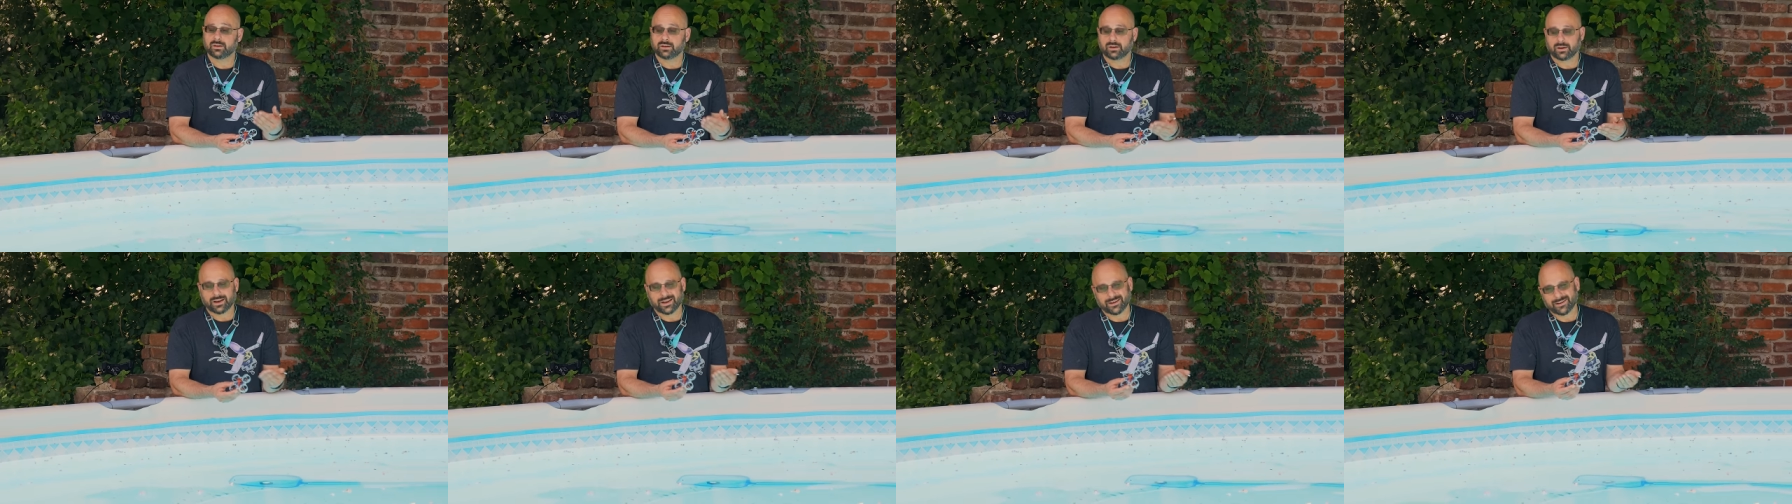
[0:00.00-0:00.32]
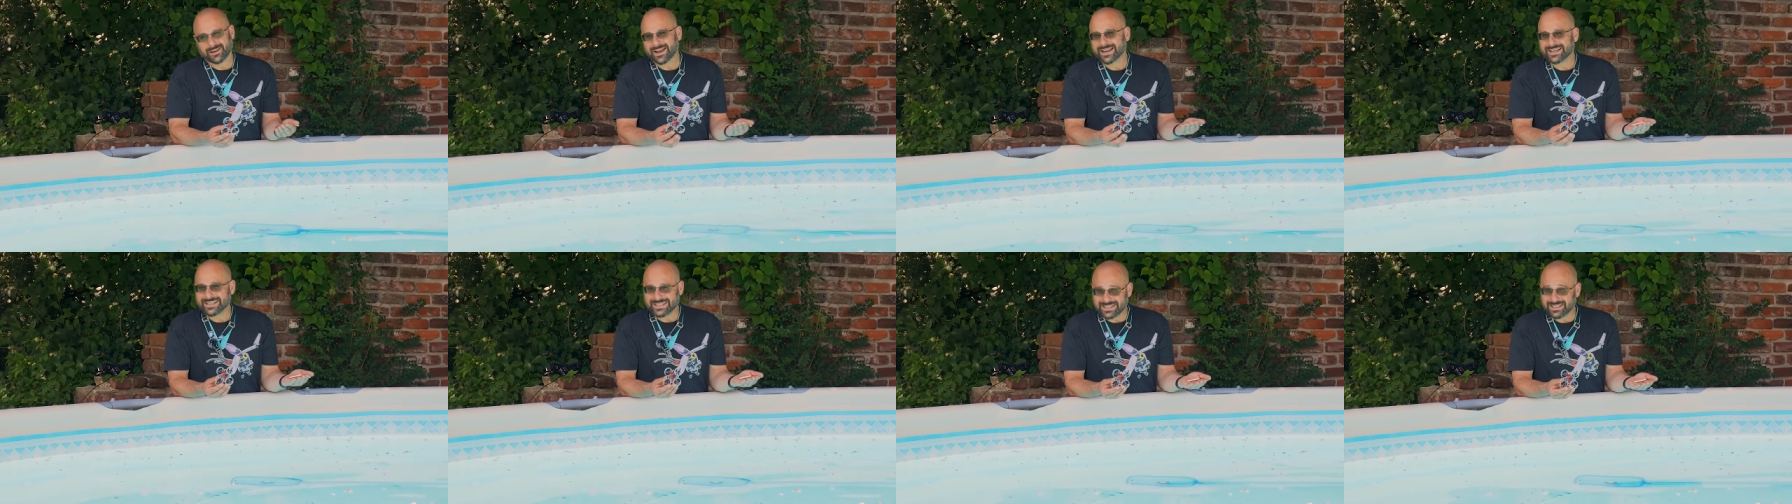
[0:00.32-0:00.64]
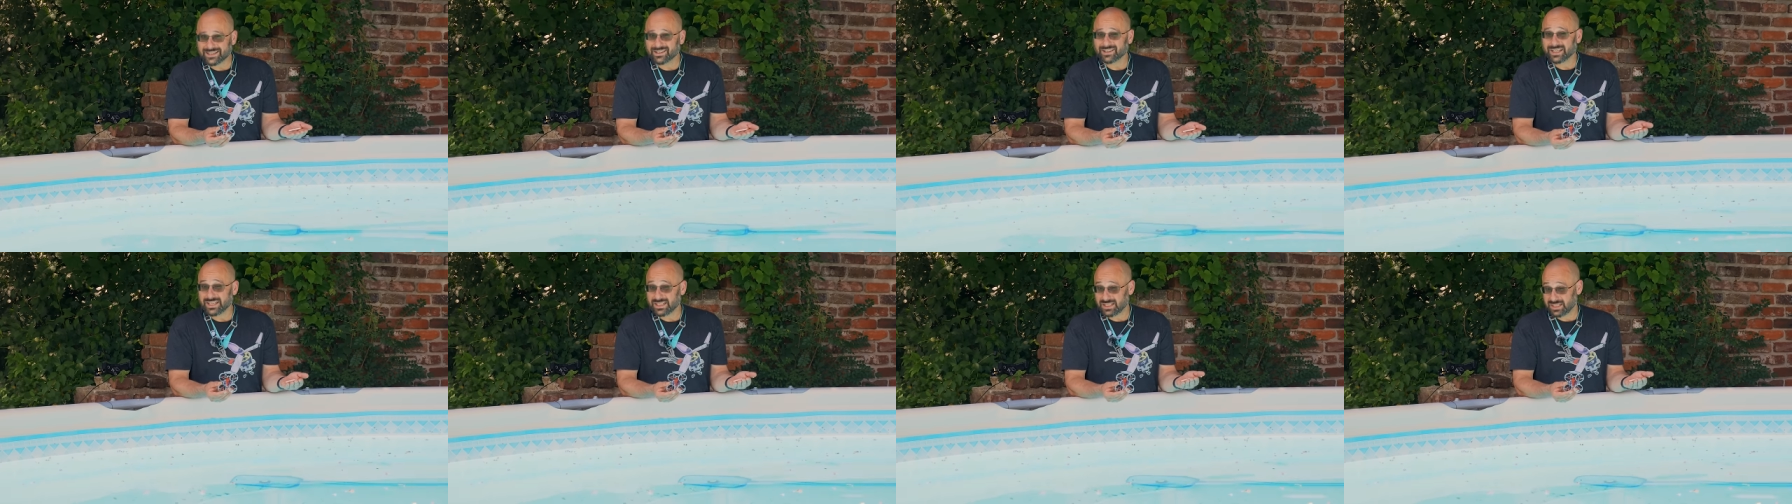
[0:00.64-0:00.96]
Uh,
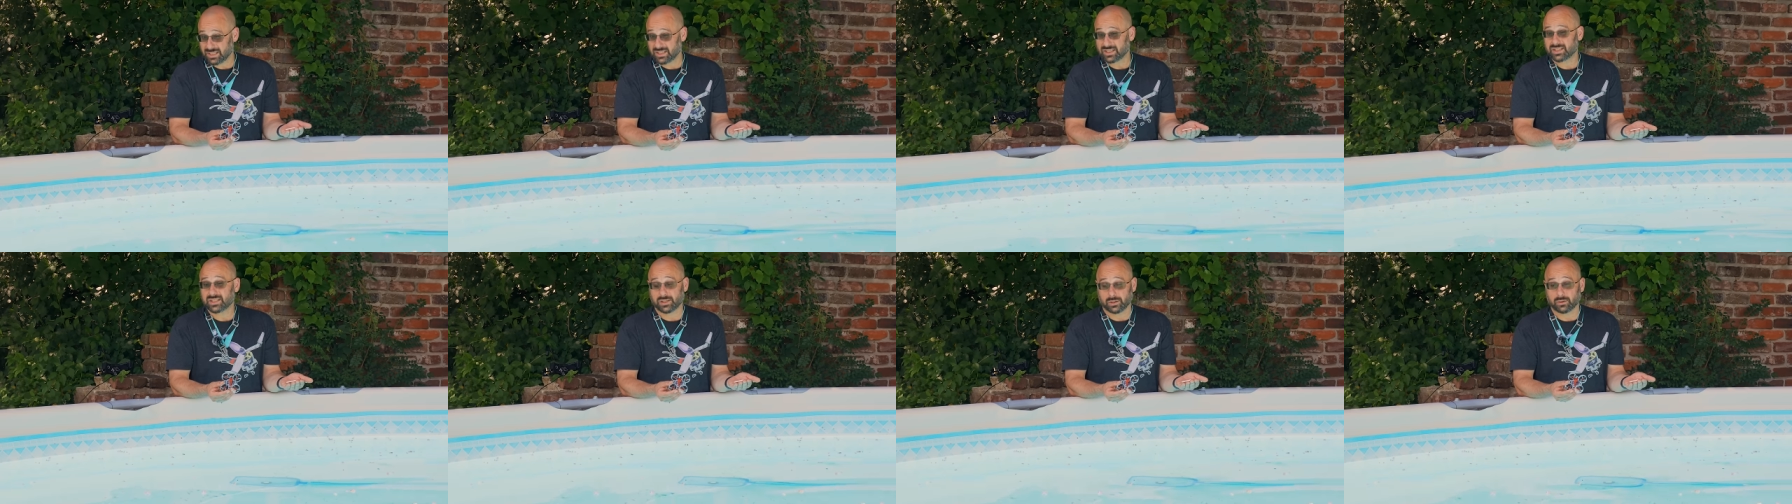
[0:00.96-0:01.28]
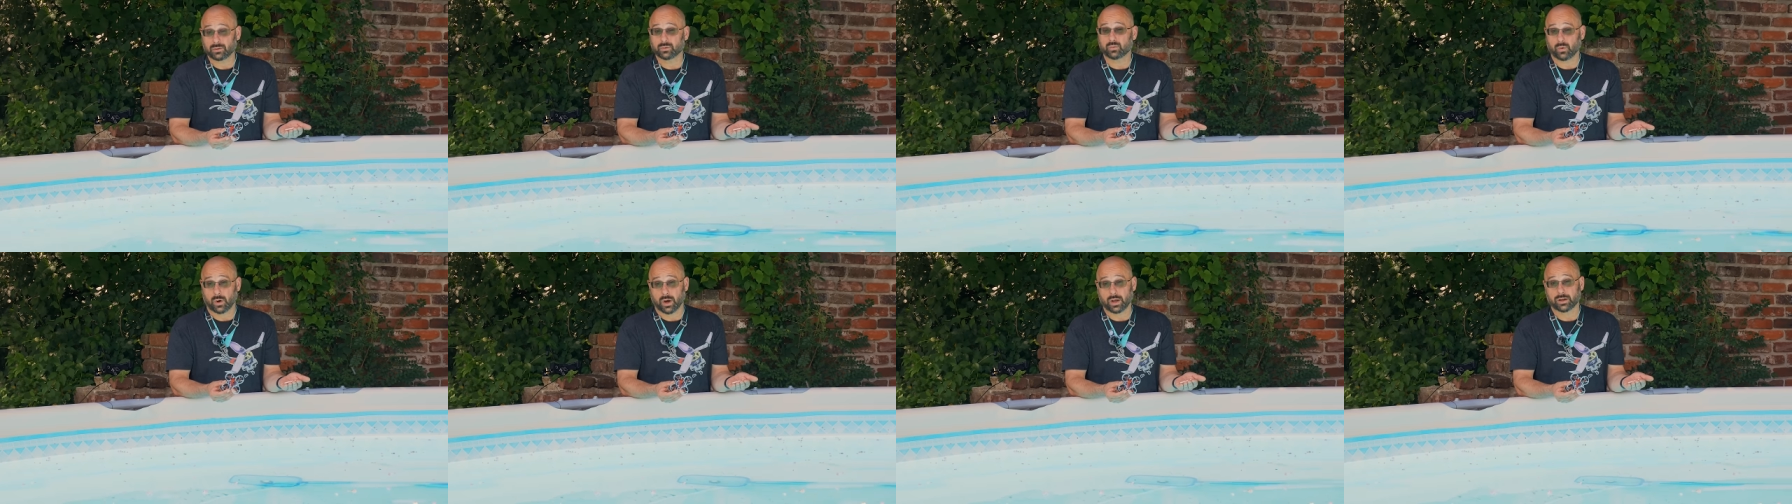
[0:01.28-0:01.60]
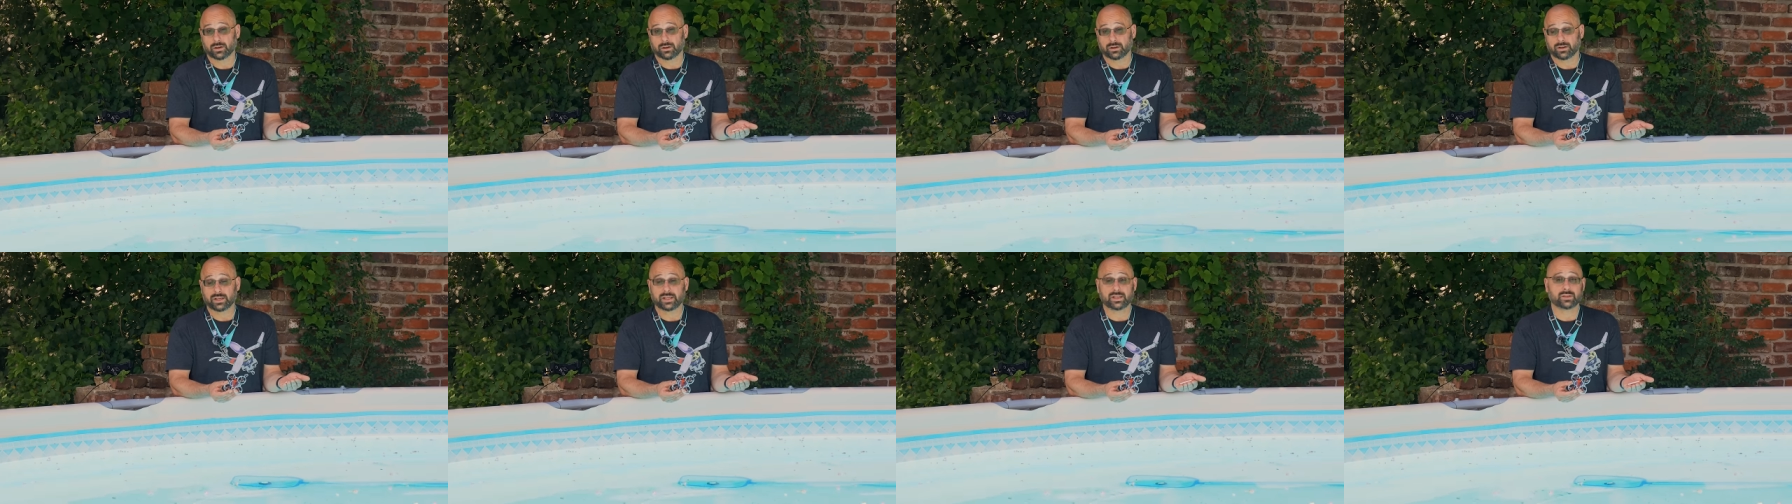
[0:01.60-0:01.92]
ideally, distilled
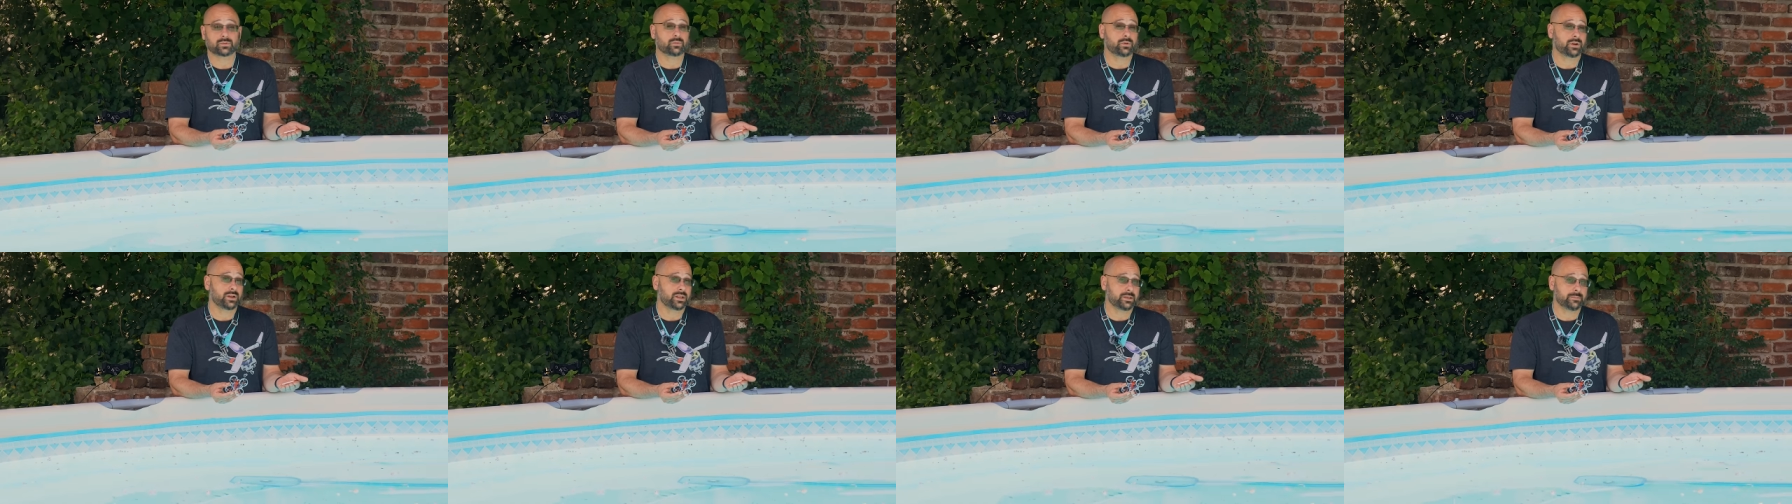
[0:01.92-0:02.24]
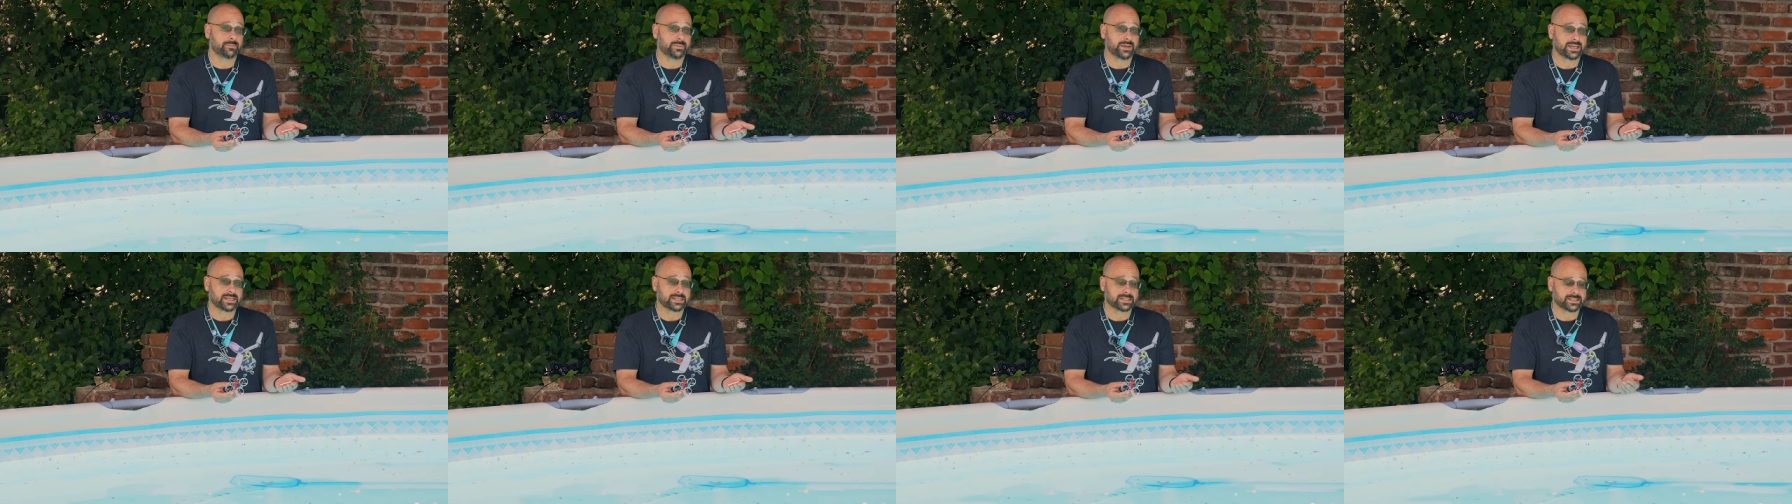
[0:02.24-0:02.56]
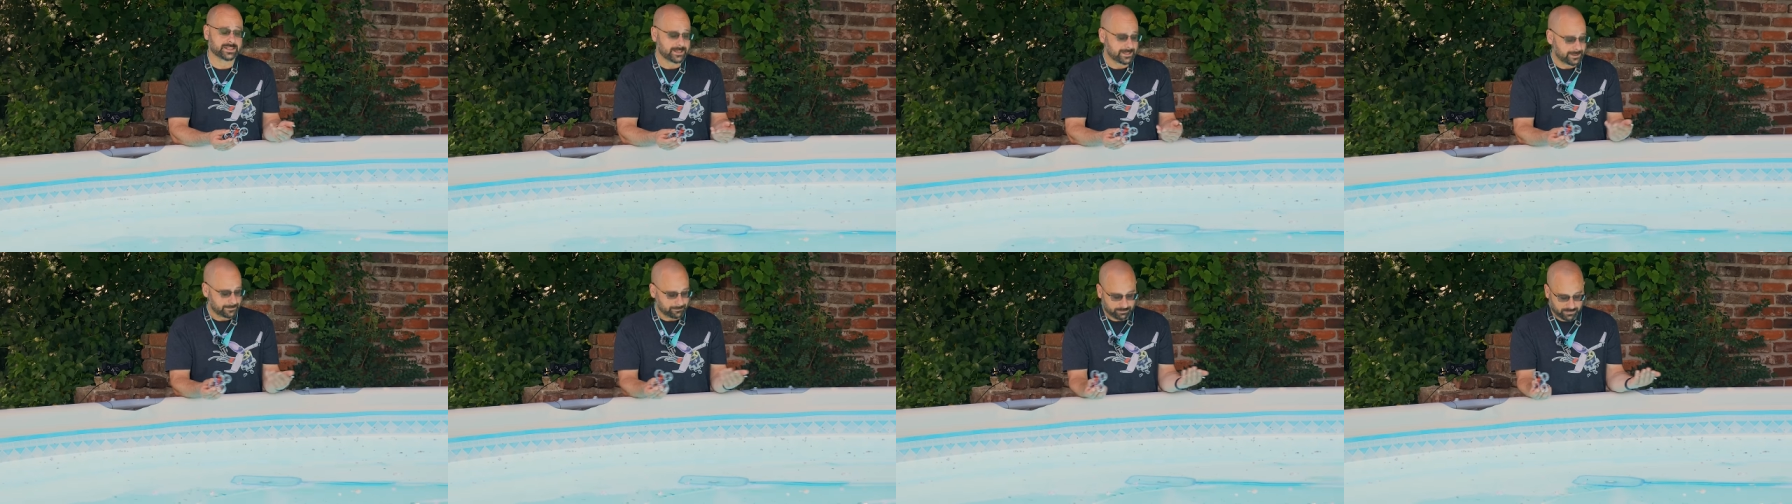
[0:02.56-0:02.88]
water is one of the best.